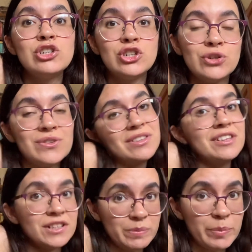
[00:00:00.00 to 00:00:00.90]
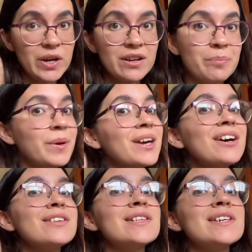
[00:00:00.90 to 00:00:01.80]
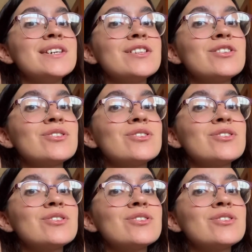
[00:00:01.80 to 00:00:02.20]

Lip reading: choosing this book, because it's